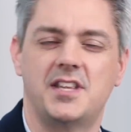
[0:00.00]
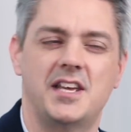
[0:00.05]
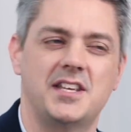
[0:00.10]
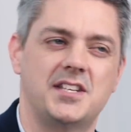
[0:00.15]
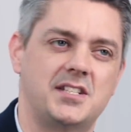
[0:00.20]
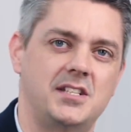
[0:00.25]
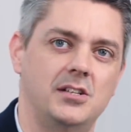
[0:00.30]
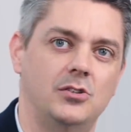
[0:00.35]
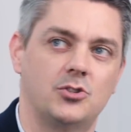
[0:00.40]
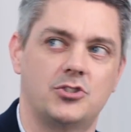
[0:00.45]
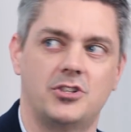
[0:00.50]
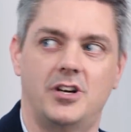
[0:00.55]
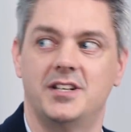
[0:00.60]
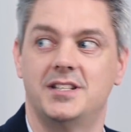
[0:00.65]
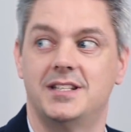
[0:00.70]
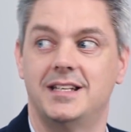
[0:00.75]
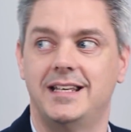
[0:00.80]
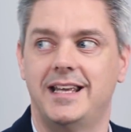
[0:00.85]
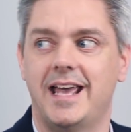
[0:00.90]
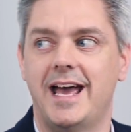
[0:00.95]
They're still
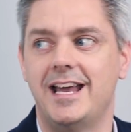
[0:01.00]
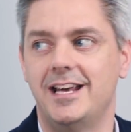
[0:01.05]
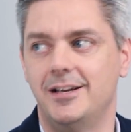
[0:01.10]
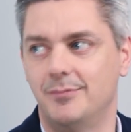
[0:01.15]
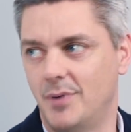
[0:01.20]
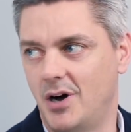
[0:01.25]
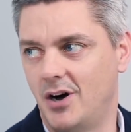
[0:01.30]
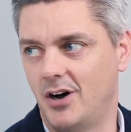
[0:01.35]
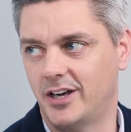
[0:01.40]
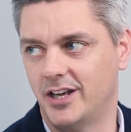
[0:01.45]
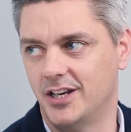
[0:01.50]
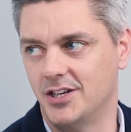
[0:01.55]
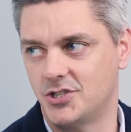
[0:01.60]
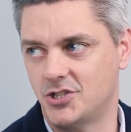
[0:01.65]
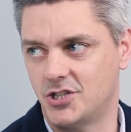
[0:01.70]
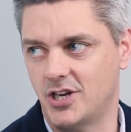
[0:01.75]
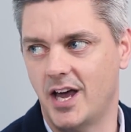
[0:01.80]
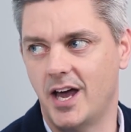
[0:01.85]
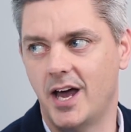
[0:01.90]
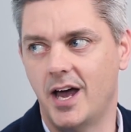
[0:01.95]
trying to gain market
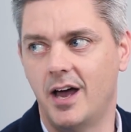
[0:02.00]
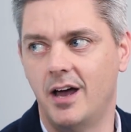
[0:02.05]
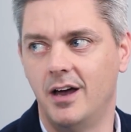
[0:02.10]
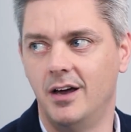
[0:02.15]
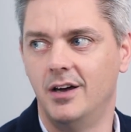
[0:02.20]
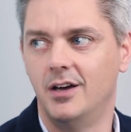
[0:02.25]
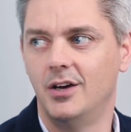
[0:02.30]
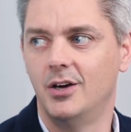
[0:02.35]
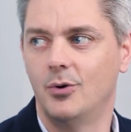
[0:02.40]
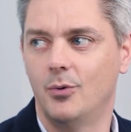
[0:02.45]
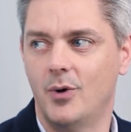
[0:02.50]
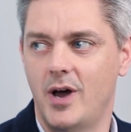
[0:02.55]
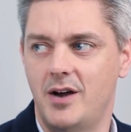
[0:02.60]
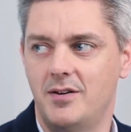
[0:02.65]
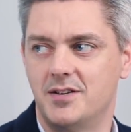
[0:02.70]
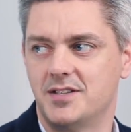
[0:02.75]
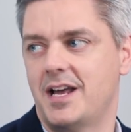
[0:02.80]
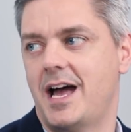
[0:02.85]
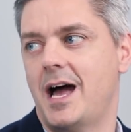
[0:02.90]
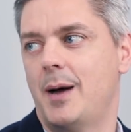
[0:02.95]
share,
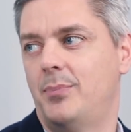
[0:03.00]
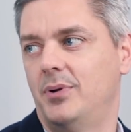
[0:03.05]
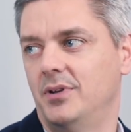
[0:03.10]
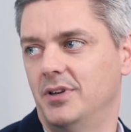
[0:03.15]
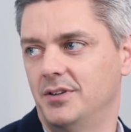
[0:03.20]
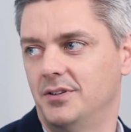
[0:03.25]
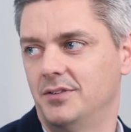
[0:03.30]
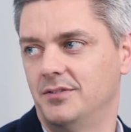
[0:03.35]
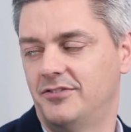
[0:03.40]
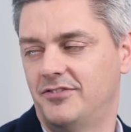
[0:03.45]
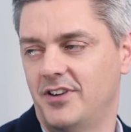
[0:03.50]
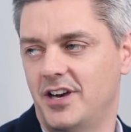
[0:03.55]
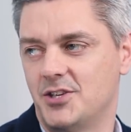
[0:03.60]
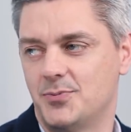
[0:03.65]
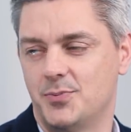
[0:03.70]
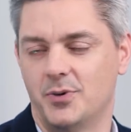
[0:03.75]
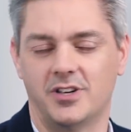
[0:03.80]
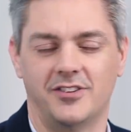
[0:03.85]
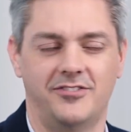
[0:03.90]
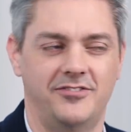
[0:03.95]
whereas Apple and
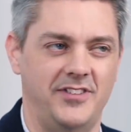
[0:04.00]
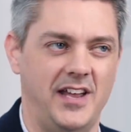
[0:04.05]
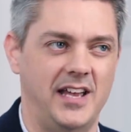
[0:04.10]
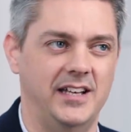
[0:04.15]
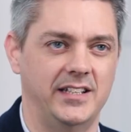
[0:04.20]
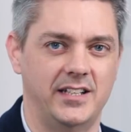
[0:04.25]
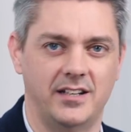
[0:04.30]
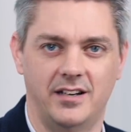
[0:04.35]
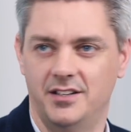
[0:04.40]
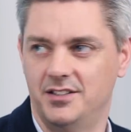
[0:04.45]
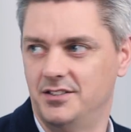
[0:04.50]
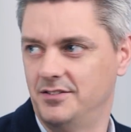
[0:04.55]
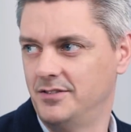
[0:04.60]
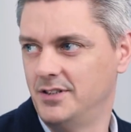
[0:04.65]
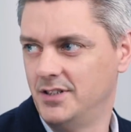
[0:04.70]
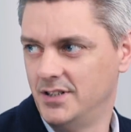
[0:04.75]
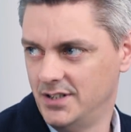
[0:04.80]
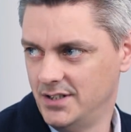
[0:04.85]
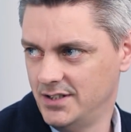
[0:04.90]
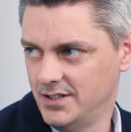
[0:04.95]
Facebook are fairly kind of
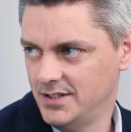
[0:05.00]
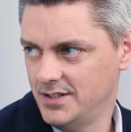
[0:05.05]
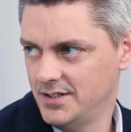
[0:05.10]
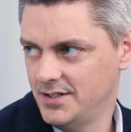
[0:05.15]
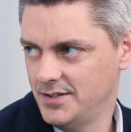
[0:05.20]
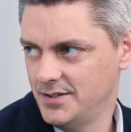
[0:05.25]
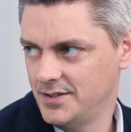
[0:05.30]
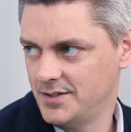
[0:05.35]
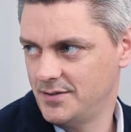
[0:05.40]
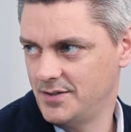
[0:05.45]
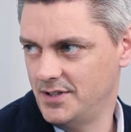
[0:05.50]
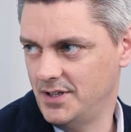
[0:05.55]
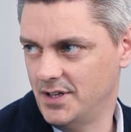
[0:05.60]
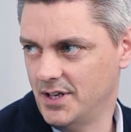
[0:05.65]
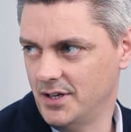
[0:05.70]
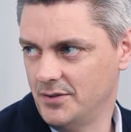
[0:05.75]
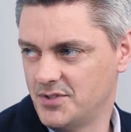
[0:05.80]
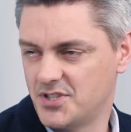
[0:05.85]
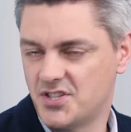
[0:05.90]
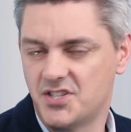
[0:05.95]

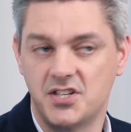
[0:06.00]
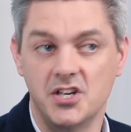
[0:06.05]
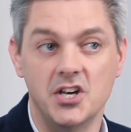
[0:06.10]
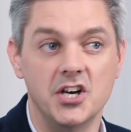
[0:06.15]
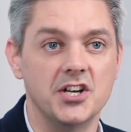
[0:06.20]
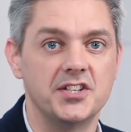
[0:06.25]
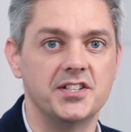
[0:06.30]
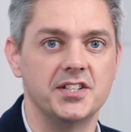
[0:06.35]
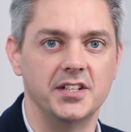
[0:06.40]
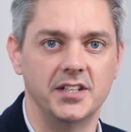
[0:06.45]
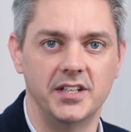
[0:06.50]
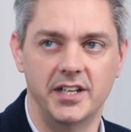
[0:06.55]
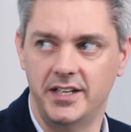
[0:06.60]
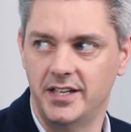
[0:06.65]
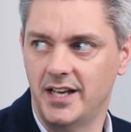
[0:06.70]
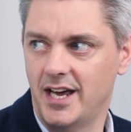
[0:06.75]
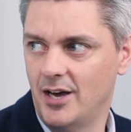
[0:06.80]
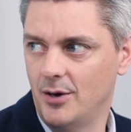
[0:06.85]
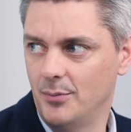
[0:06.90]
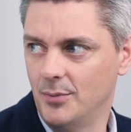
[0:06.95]
certain
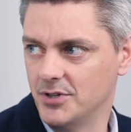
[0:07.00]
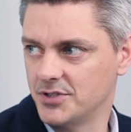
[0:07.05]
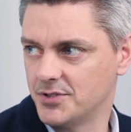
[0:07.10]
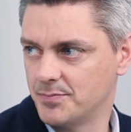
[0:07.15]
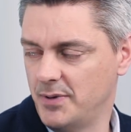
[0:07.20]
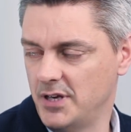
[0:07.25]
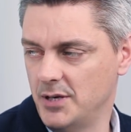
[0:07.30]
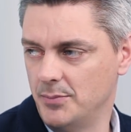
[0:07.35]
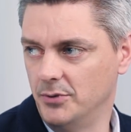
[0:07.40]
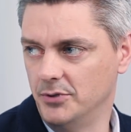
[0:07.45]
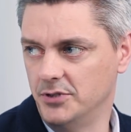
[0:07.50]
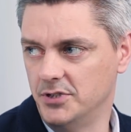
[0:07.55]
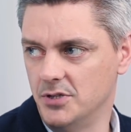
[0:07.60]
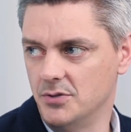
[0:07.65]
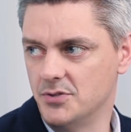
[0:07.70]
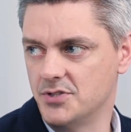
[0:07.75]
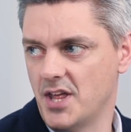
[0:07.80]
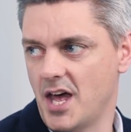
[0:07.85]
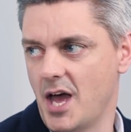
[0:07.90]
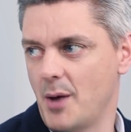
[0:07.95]
in how much people
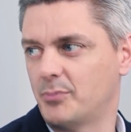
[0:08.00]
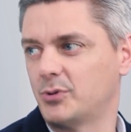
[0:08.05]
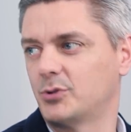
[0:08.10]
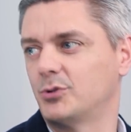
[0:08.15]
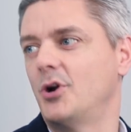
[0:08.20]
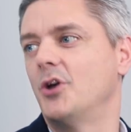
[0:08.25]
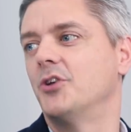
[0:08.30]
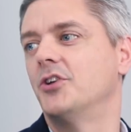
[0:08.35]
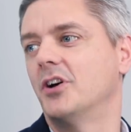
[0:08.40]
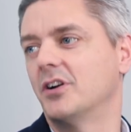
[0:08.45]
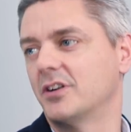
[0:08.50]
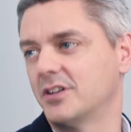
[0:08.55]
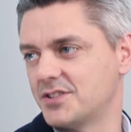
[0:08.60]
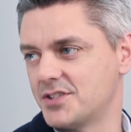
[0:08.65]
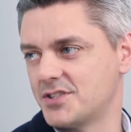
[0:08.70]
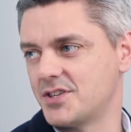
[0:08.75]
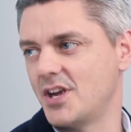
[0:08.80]
use their product.